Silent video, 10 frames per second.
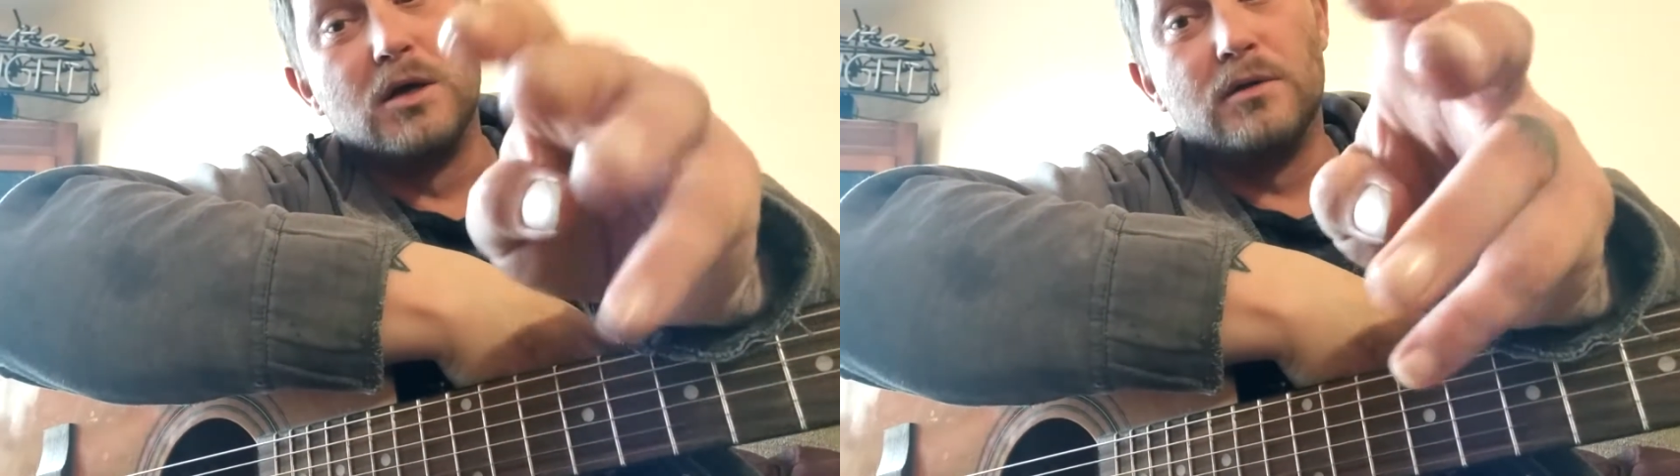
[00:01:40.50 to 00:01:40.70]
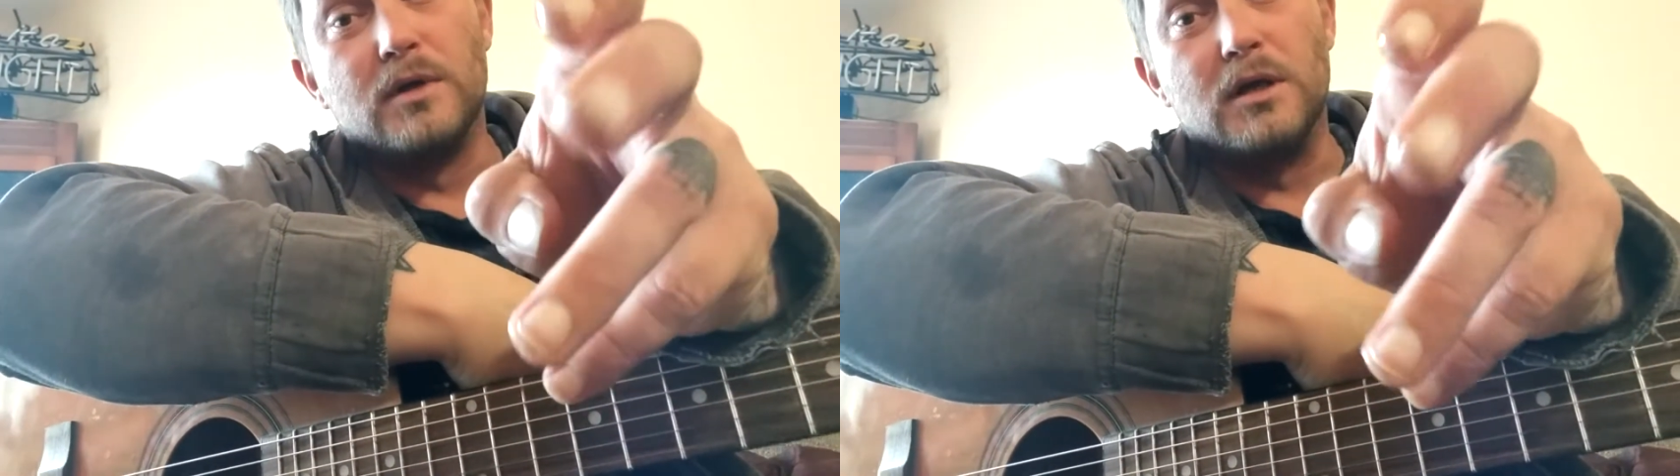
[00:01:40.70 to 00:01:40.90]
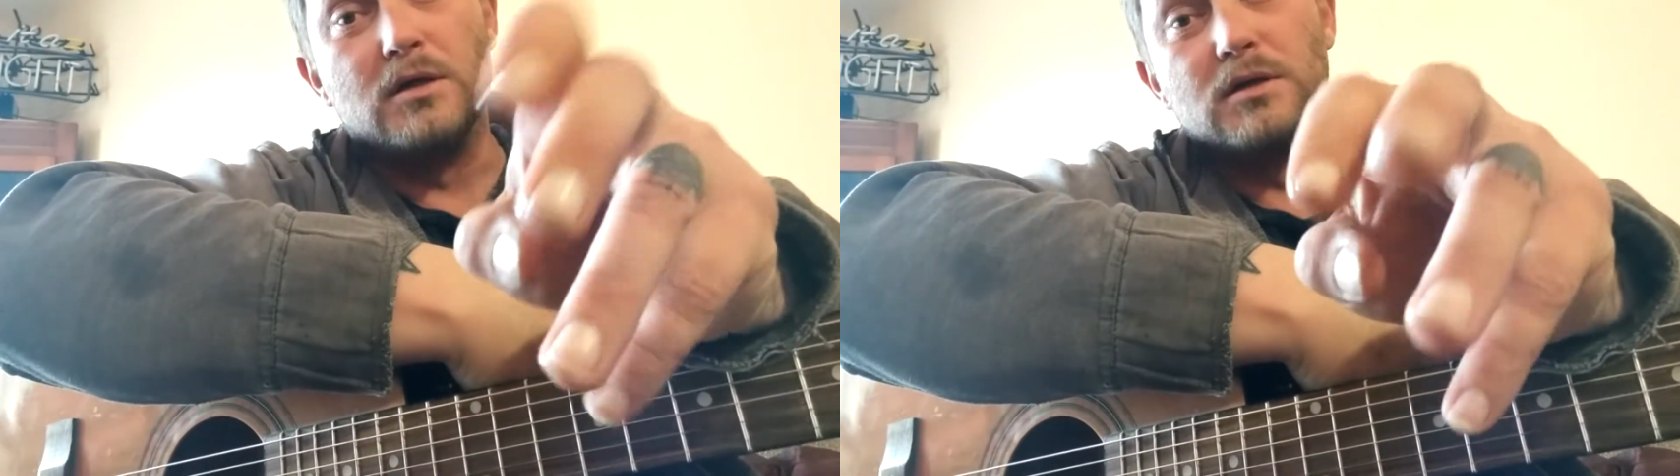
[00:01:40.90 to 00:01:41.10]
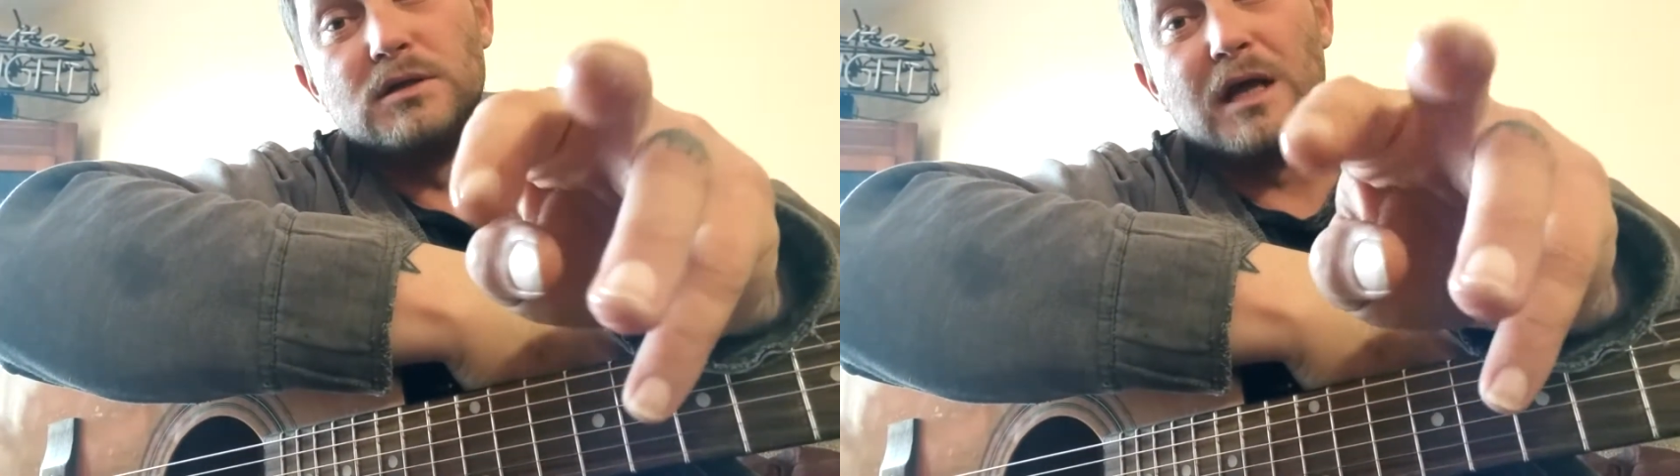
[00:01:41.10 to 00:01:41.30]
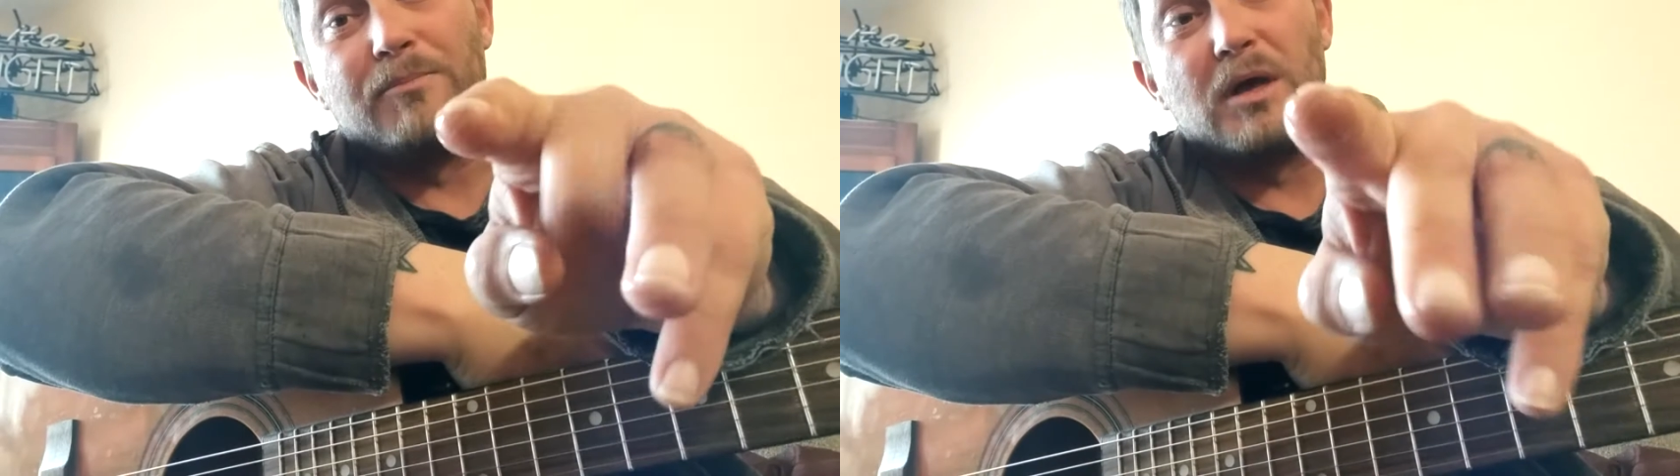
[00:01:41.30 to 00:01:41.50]
Then
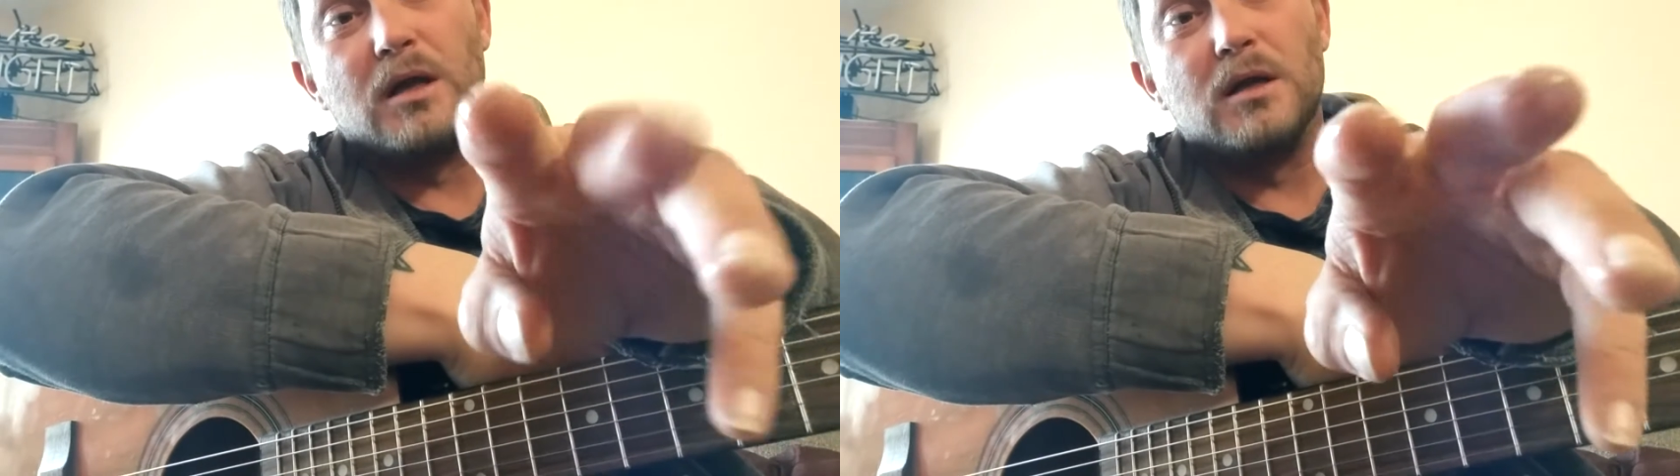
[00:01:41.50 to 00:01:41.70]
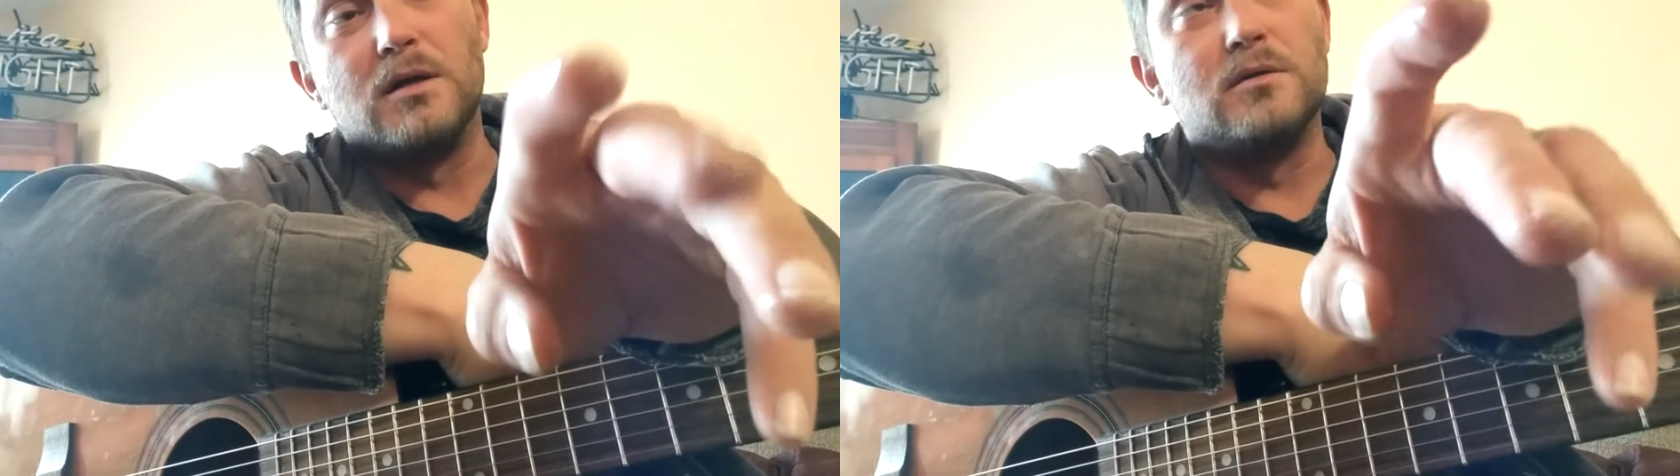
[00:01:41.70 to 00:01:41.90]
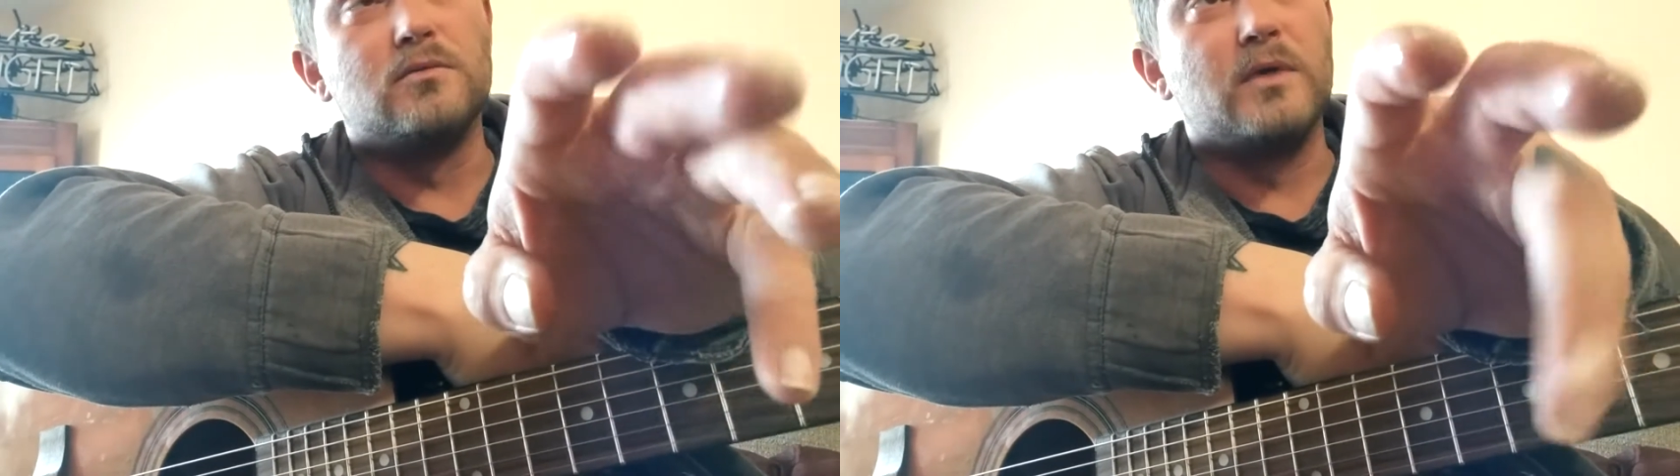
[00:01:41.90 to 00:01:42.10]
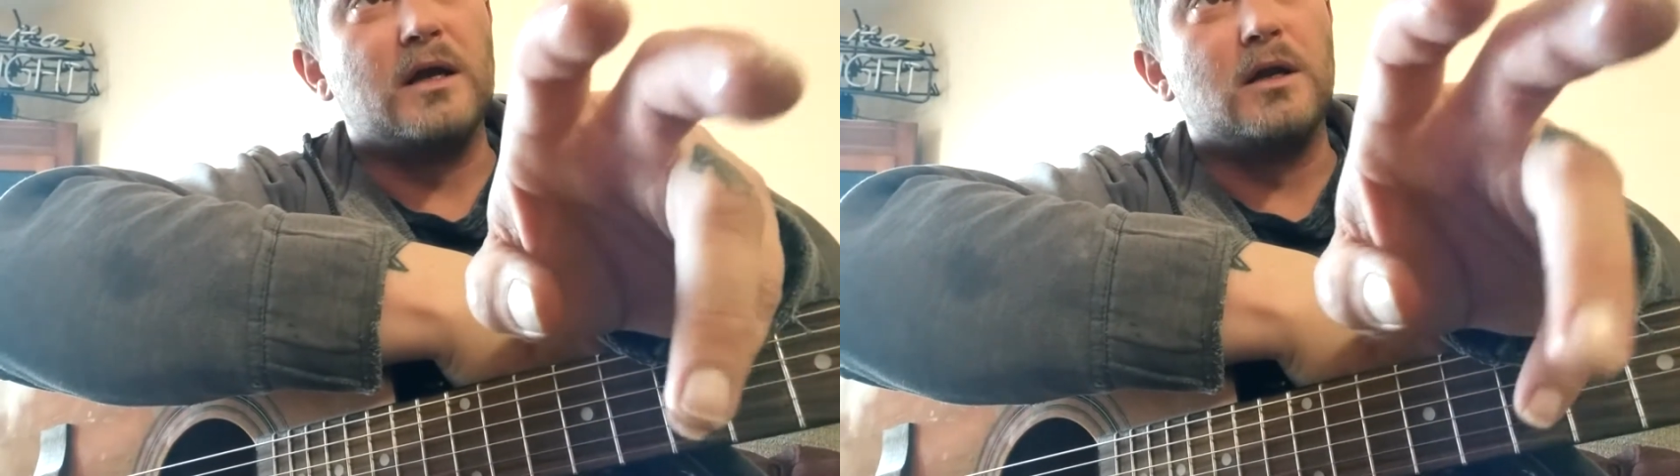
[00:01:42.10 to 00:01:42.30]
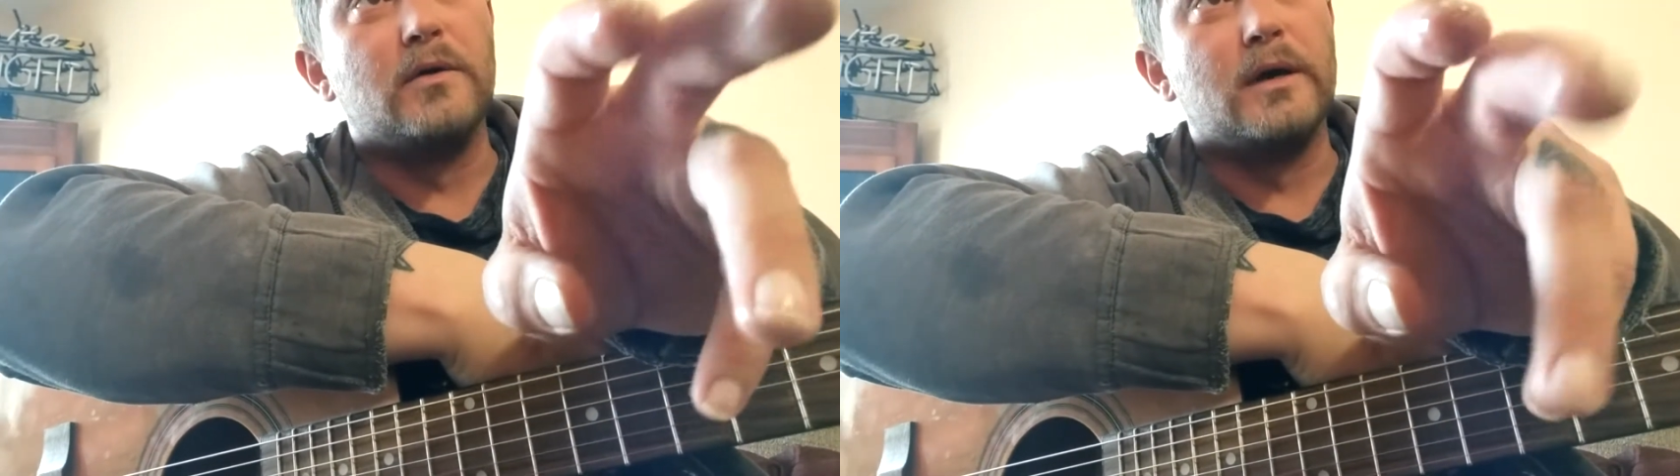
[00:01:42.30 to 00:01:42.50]
dip it and redo